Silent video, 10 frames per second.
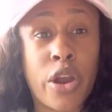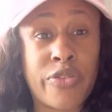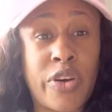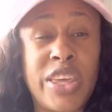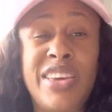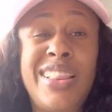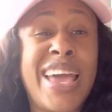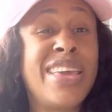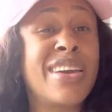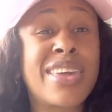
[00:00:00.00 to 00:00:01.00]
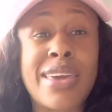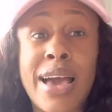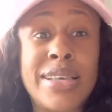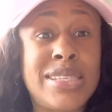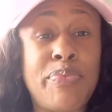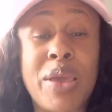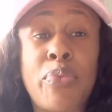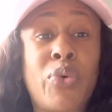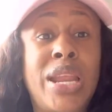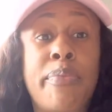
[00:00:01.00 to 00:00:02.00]
for, like, you can't see
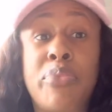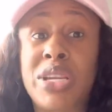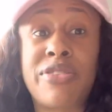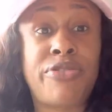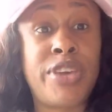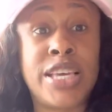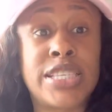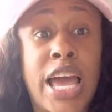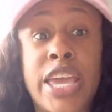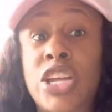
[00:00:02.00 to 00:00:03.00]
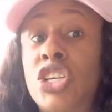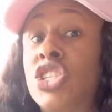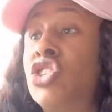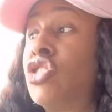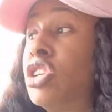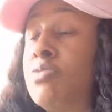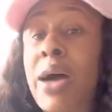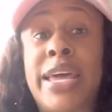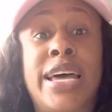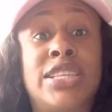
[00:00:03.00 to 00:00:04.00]
people with them pretty face and you just judge
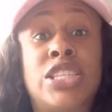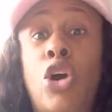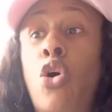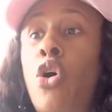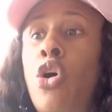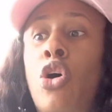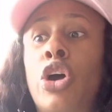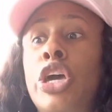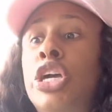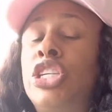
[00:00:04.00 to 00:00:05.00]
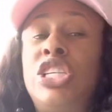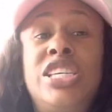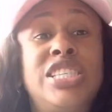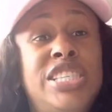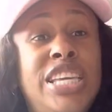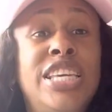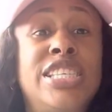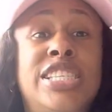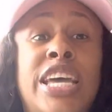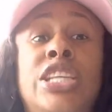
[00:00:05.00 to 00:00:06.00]
by that. Say, oh, she's
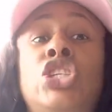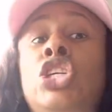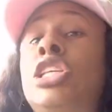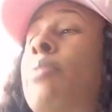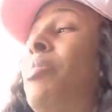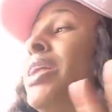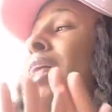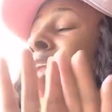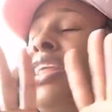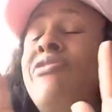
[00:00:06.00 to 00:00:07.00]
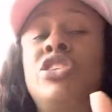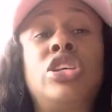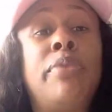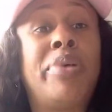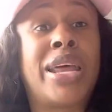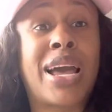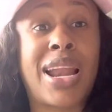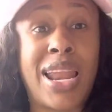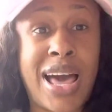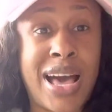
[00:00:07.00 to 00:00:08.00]
decent, she depend a level, she depend a
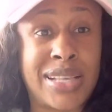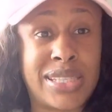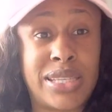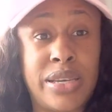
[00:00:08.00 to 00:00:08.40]
class.